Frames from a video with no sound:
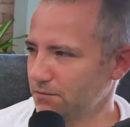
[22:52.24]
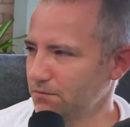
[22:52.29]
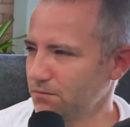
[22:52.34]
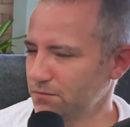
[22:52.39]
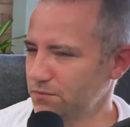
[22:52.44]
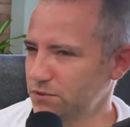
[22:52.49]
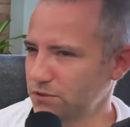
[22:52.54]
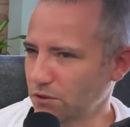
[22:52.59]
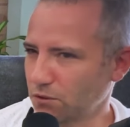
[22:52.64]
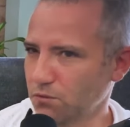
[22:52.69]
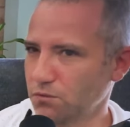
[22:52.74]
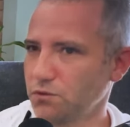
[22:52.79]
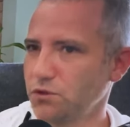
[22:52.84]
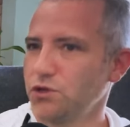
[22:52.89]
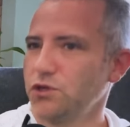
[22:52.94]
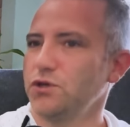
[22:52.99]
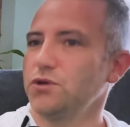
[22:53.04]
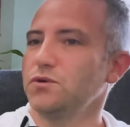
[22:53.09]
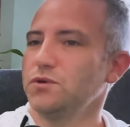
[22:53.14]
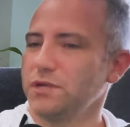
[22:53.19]
So
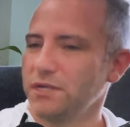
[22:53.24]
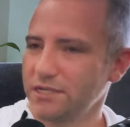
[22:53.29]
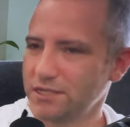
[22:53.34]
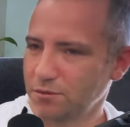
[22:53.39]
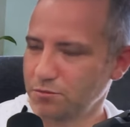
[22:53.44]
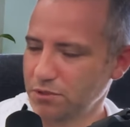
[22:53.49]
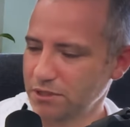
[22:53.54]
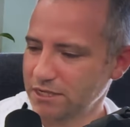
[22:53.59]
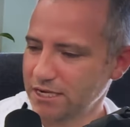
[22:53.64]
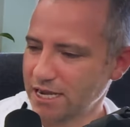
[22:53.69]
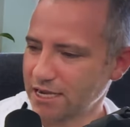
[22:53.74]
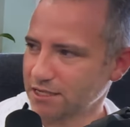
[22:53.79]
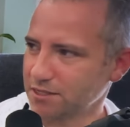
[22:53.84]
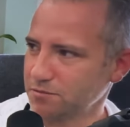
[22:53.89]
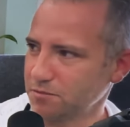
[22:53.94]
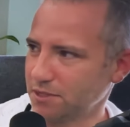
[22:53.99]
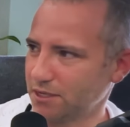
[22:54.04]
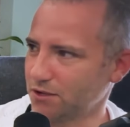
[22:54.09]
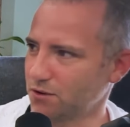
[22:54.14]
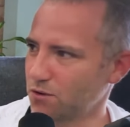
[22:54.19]
you need to protect me,